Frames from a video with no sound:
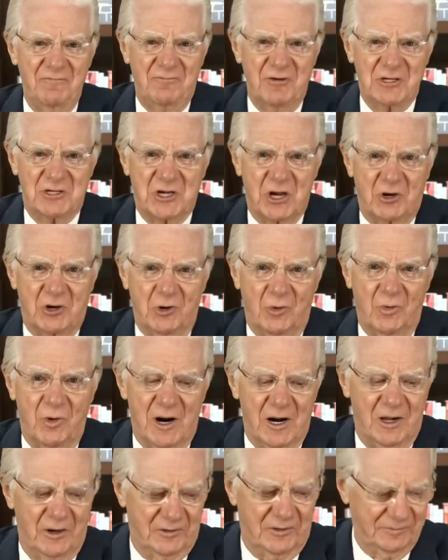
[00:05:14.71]
physical
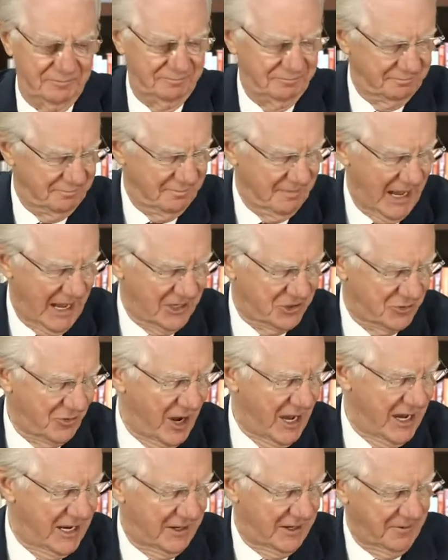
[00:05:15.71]
world. That's
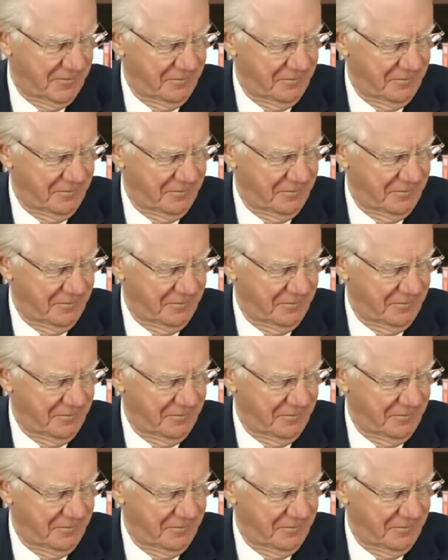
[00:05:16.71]
right.